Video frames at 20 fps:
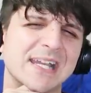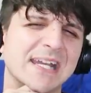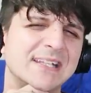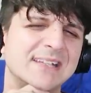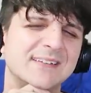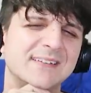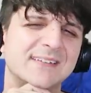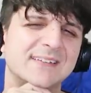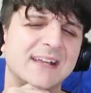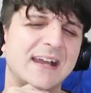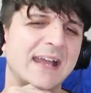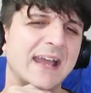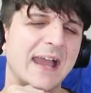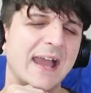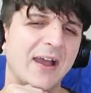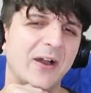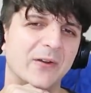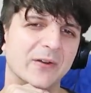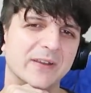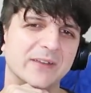Get this guy
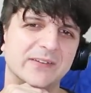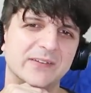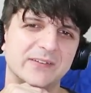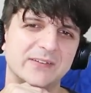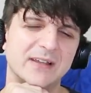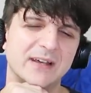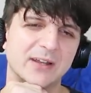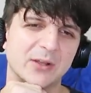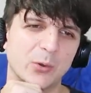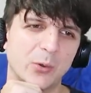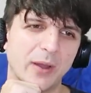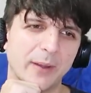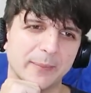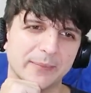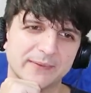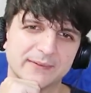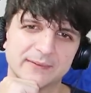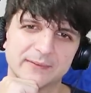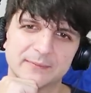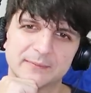out. He's just not
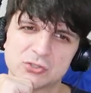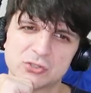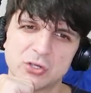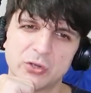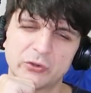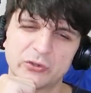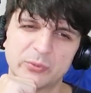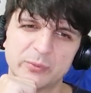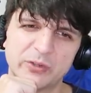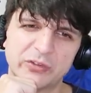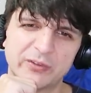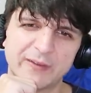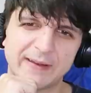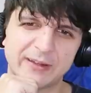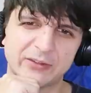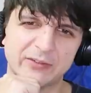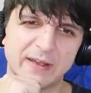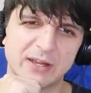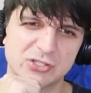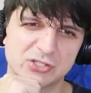equipped. Show some
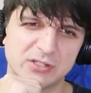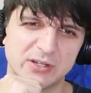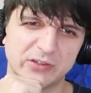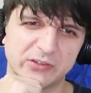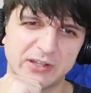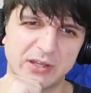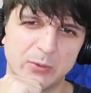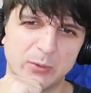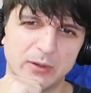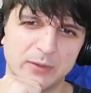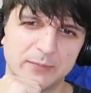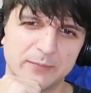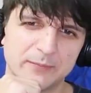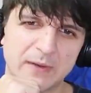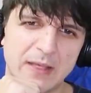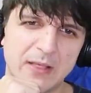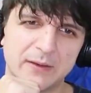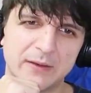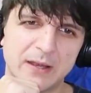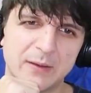dissatisfaction, Aizawa.
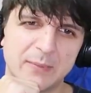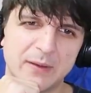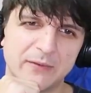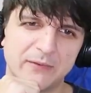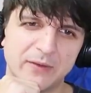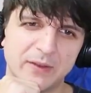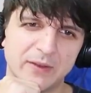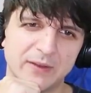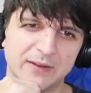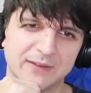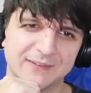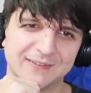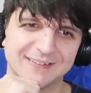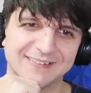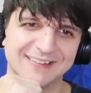Validate my feelings.